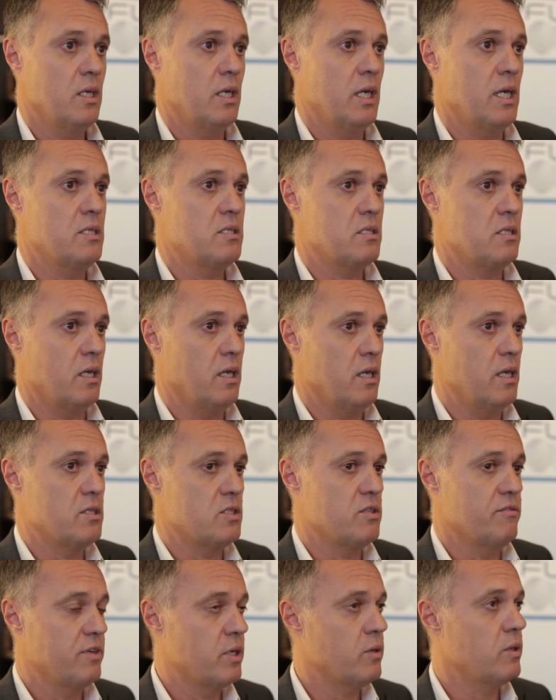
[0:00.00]
It's
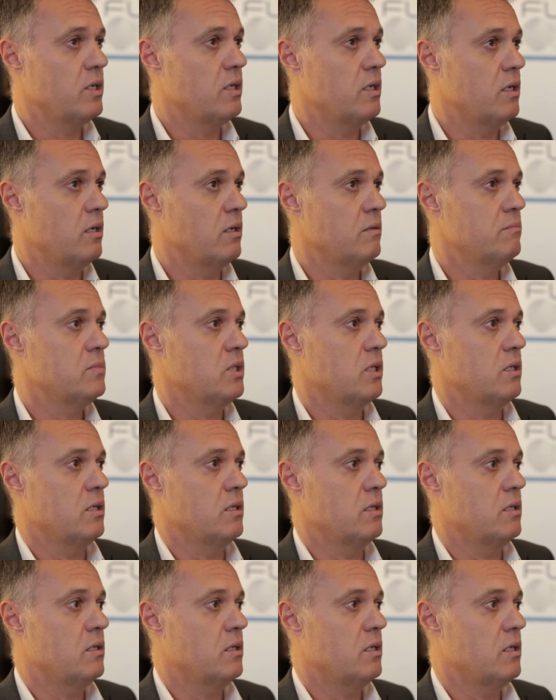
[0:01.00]
a very
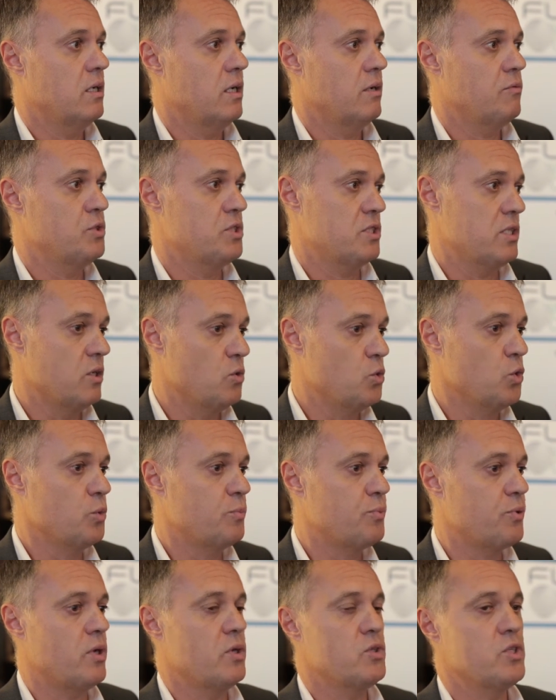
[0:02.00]
I would say
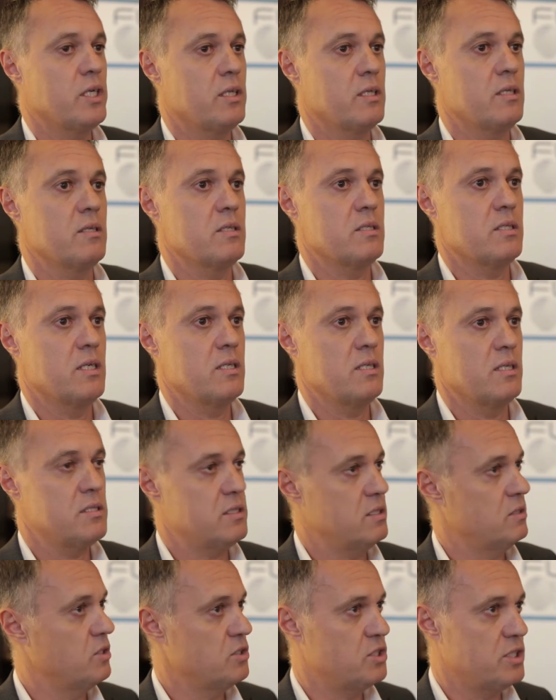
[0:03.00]
good project, in the sense that
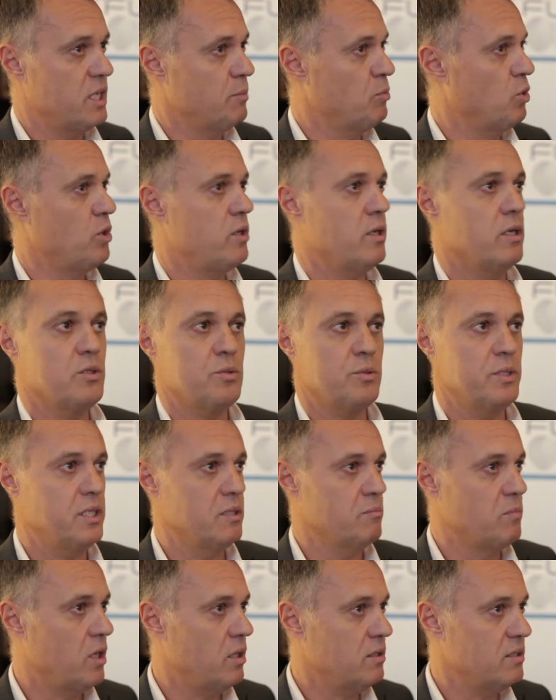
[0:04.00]
it's in a stable country
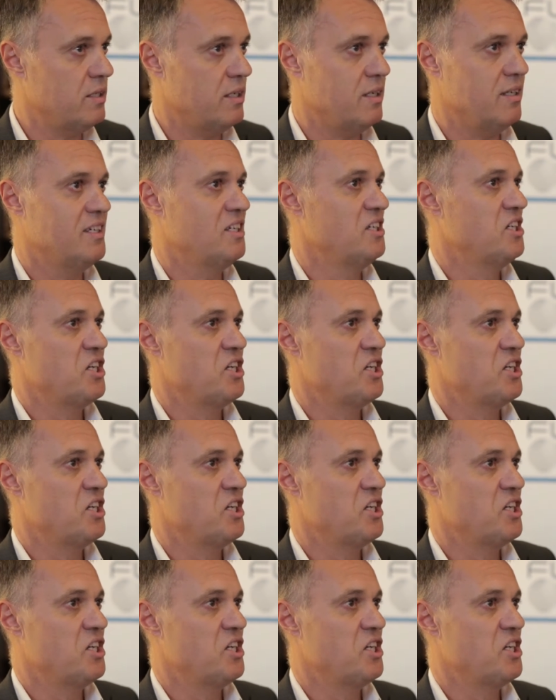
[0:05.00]
in Malta.